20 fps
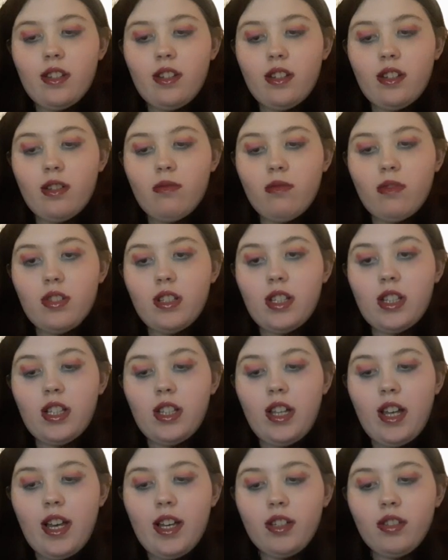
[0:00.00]
it was a
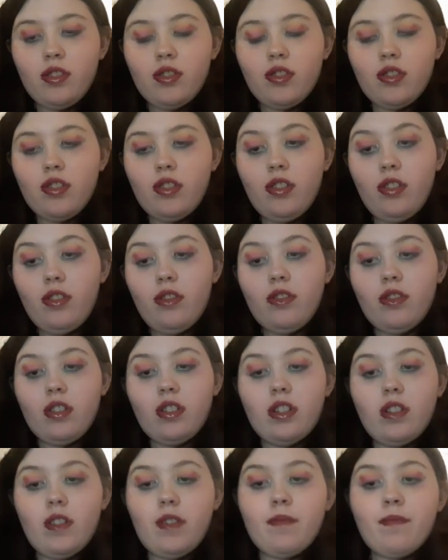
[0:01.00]
collection.
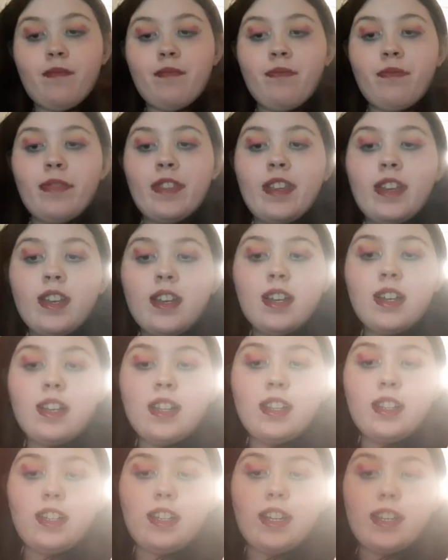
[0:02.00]
I
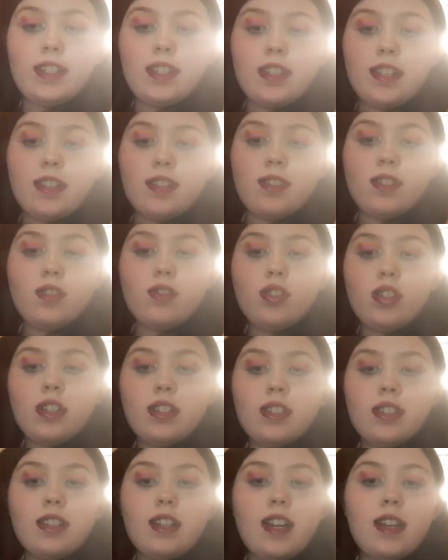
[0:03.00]
liked. There's the
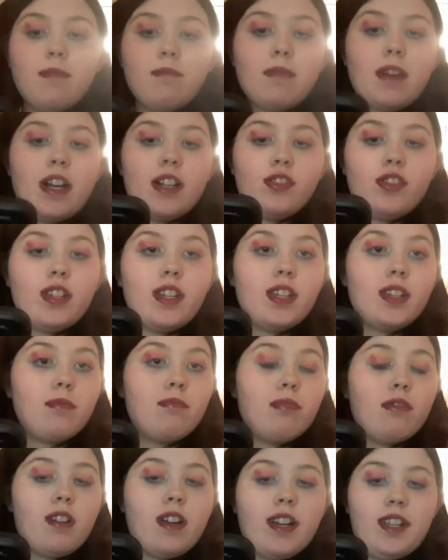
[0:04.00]
Just Like Magic
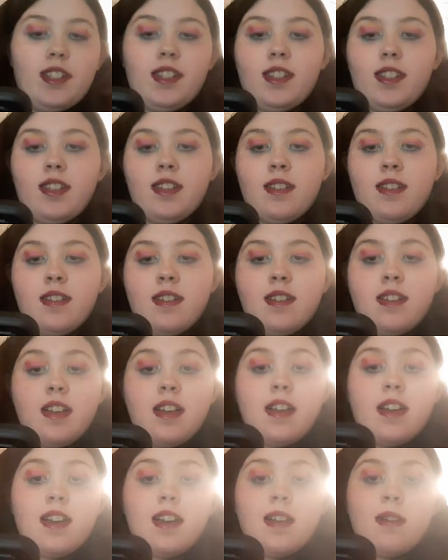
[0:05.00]
Pressed
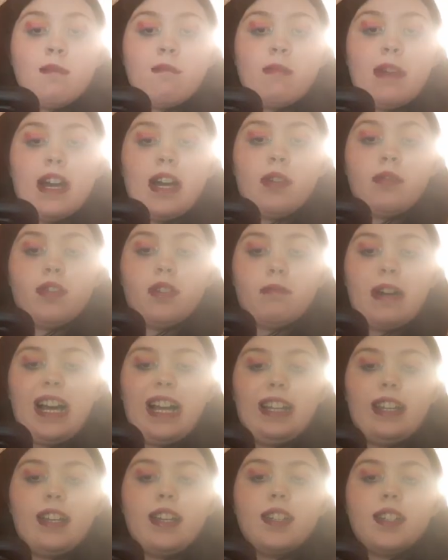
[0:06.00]
Powder
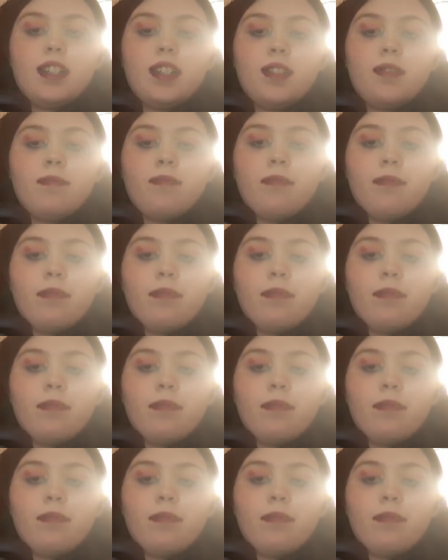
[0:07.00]
Palette.